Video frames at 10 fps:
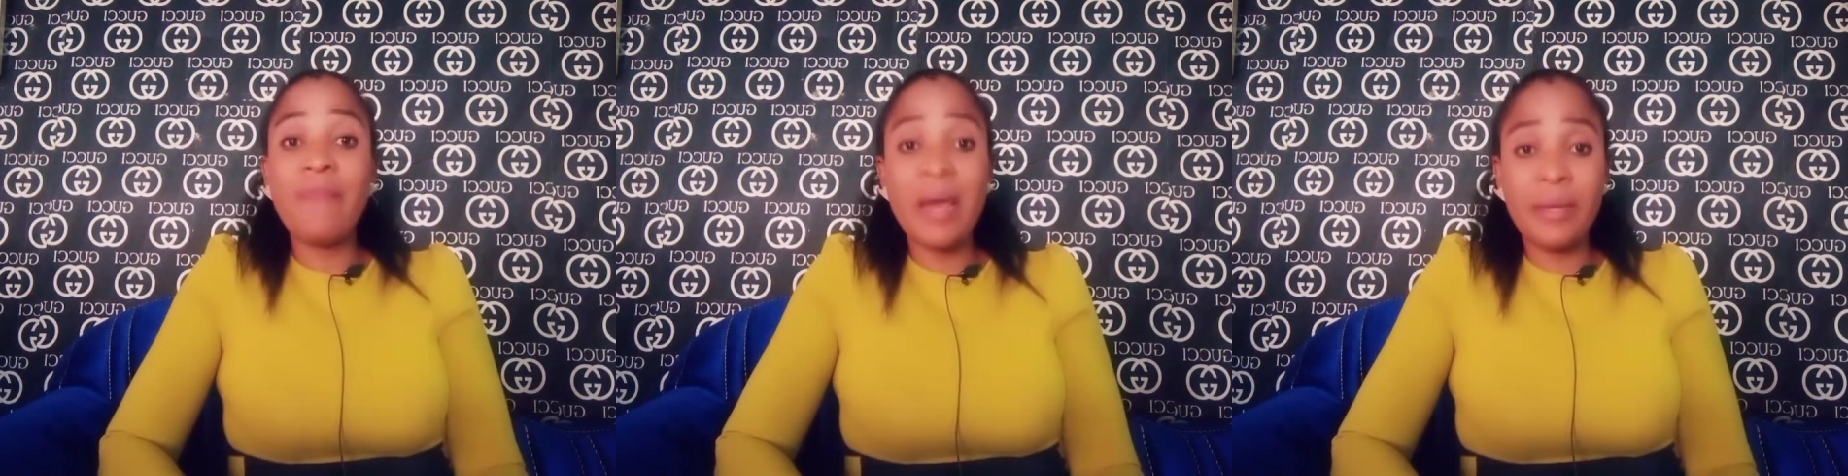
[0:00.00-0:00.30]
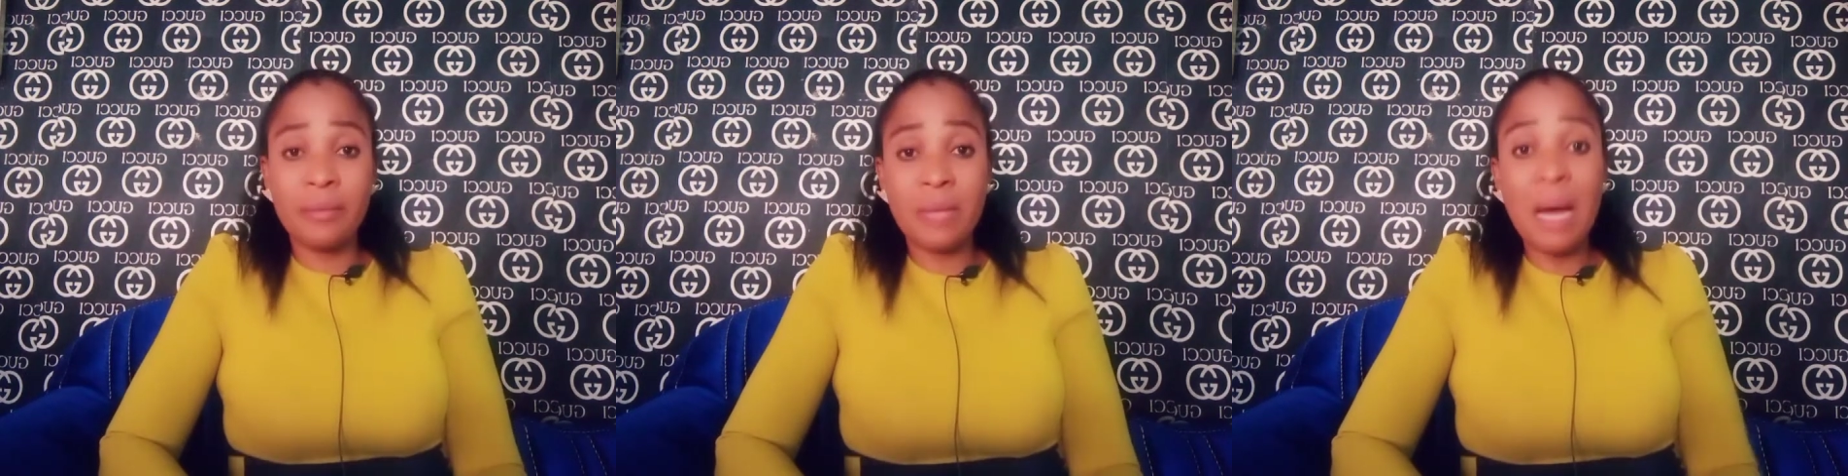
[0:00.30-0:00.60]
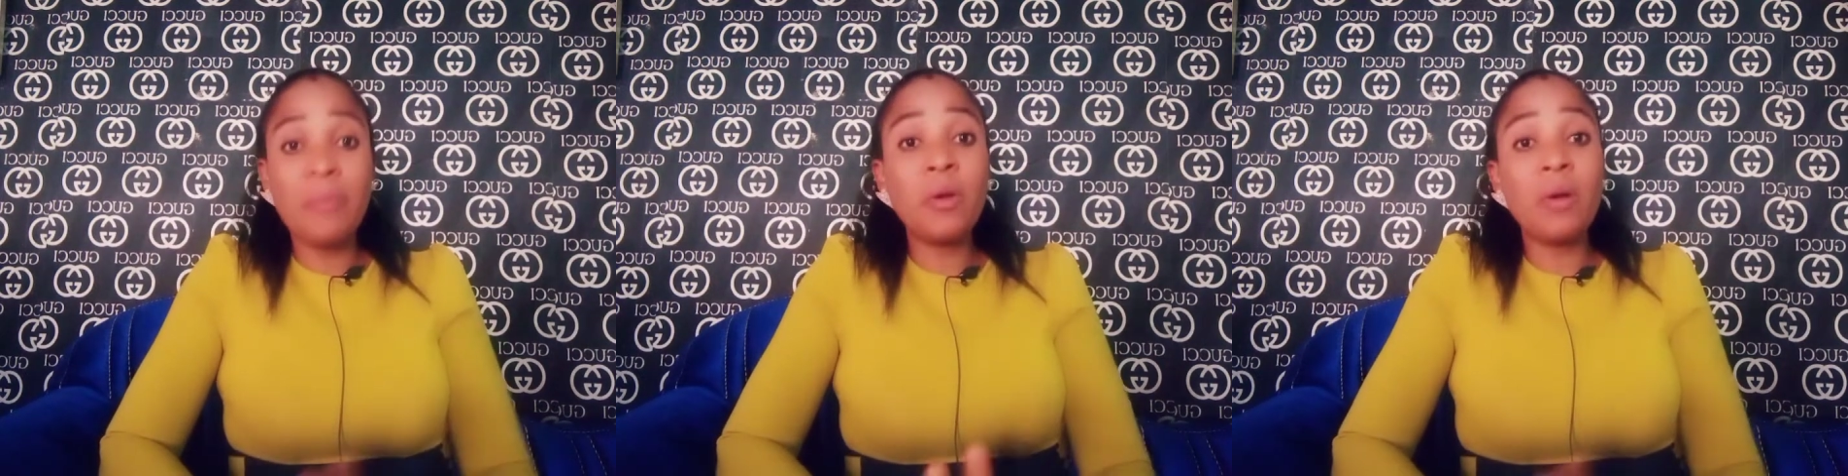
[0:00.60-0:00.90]
fine.
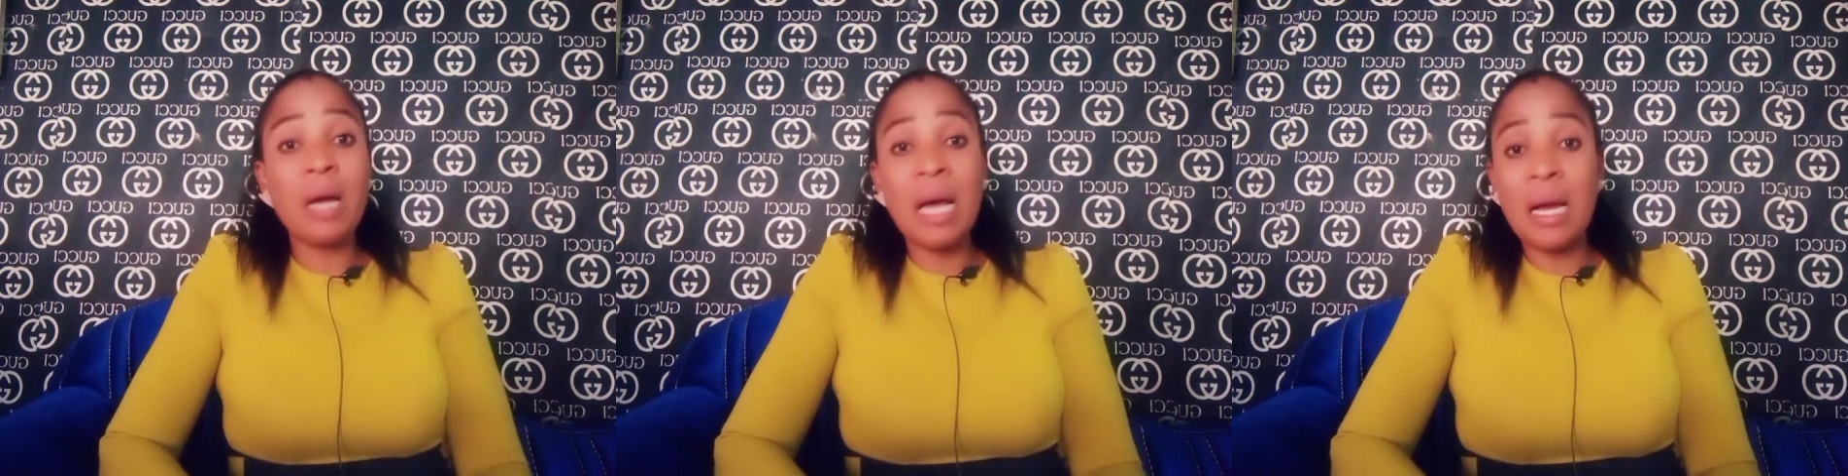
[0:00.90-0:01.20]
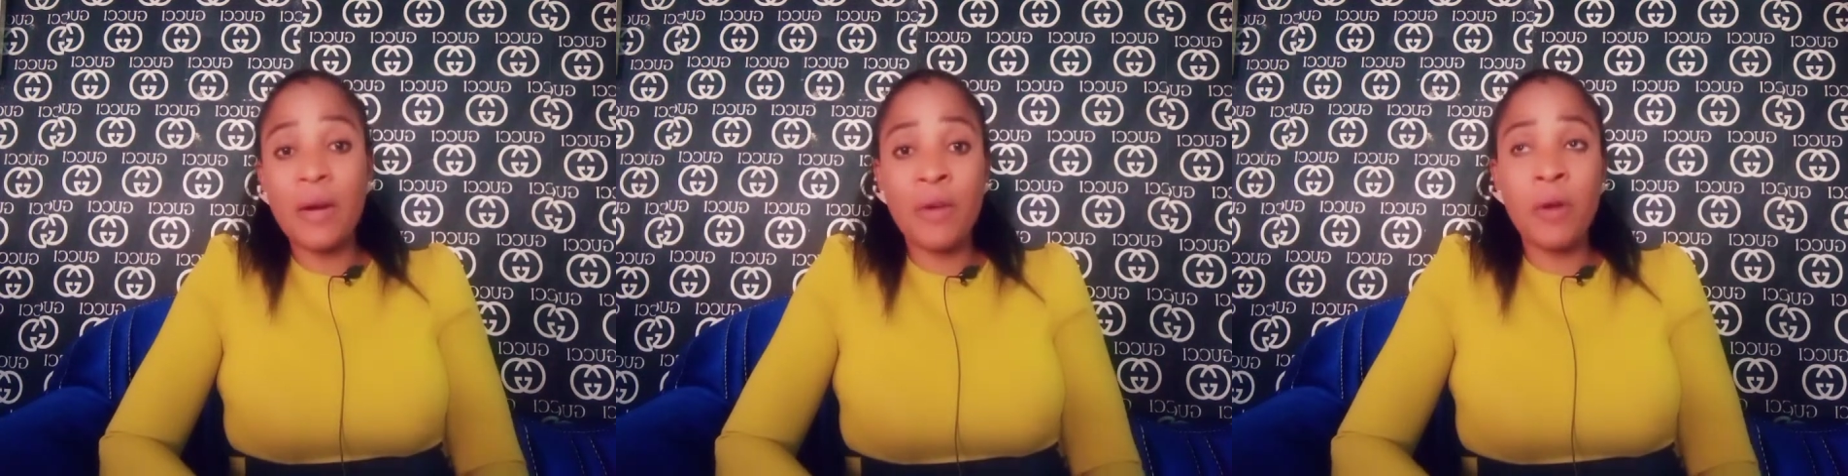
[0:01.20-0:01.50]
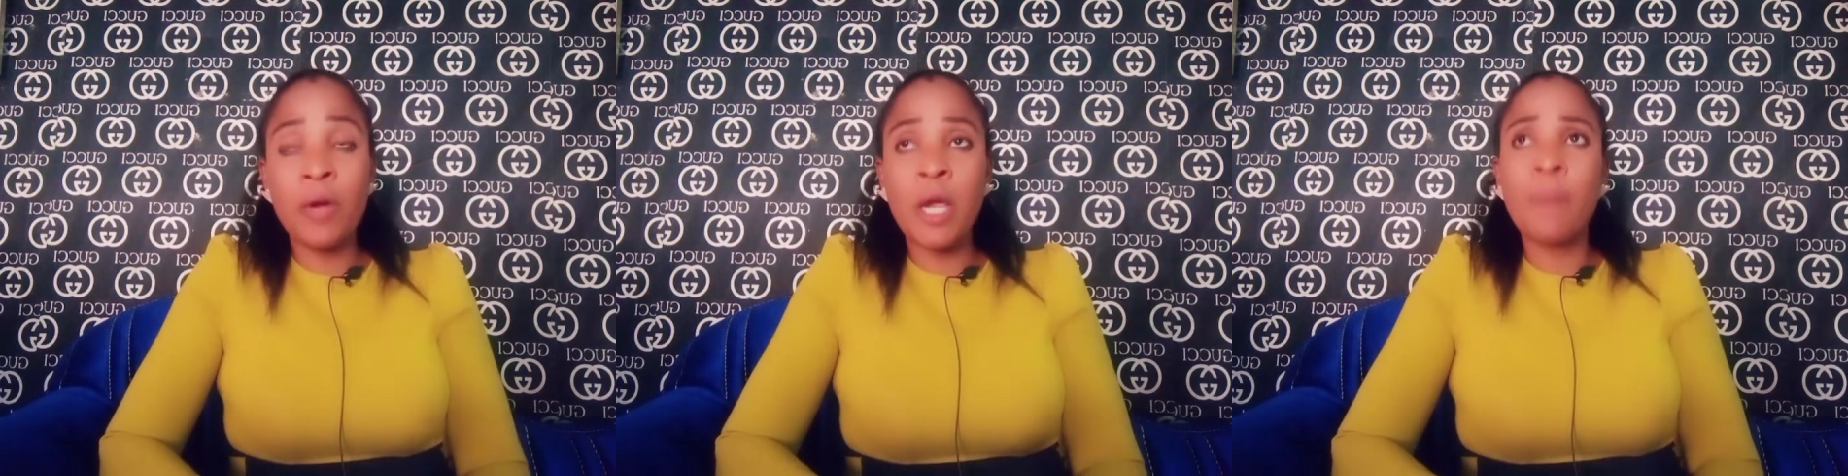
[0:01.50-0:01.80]
I'm no longer
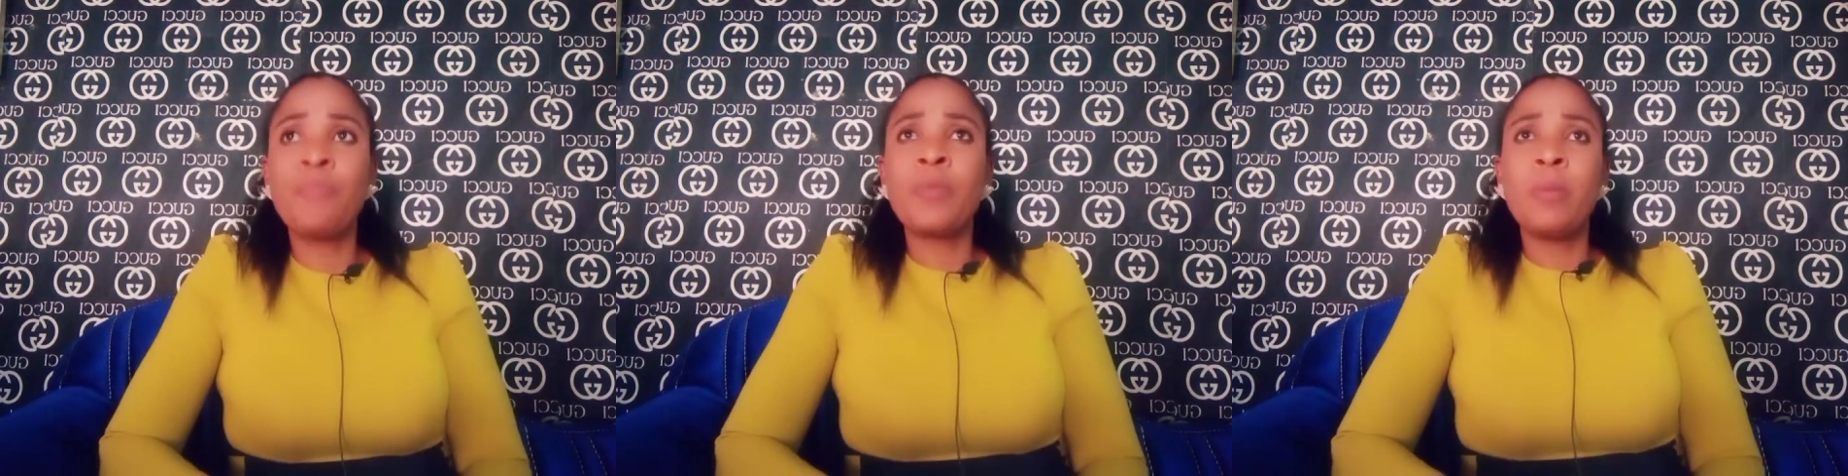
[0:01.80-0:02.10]
angry, okay?